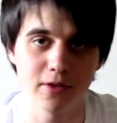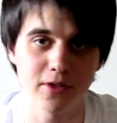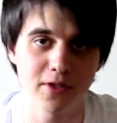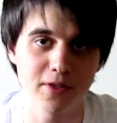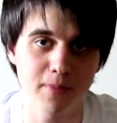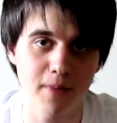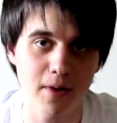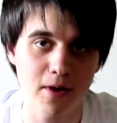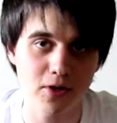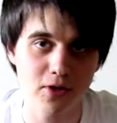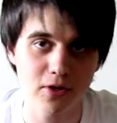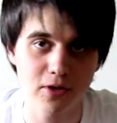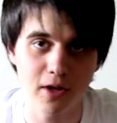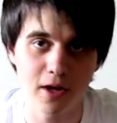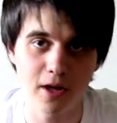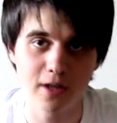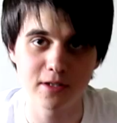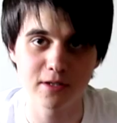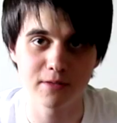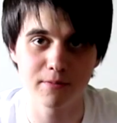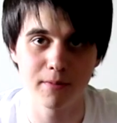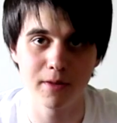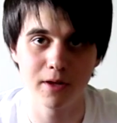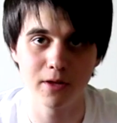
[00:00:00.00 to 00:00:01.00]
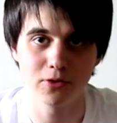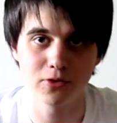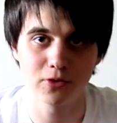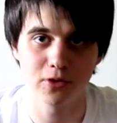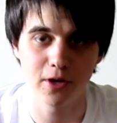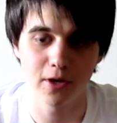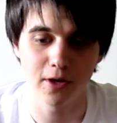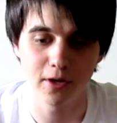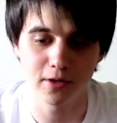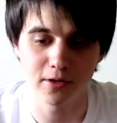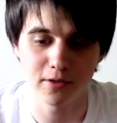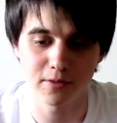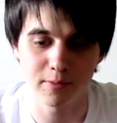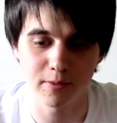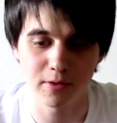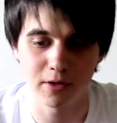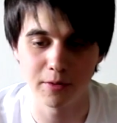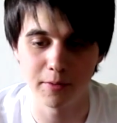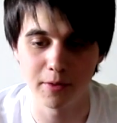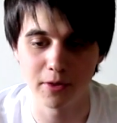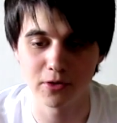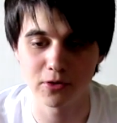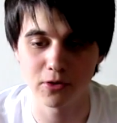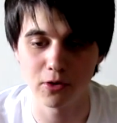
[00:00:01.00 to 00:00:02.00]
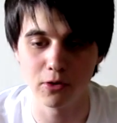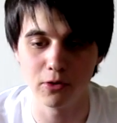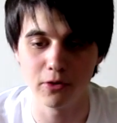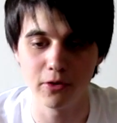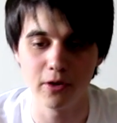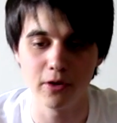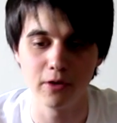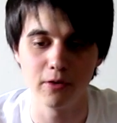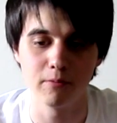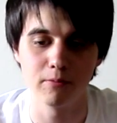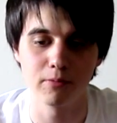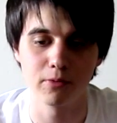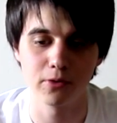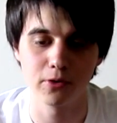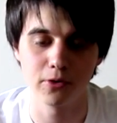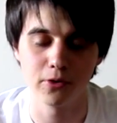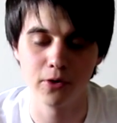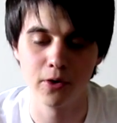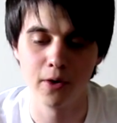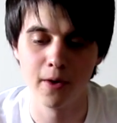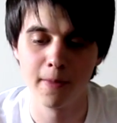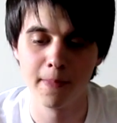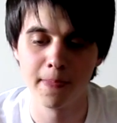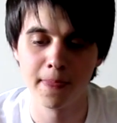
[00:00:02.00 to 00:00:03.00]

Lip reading: it's specialised in Belgian ales, pretty much all they brew.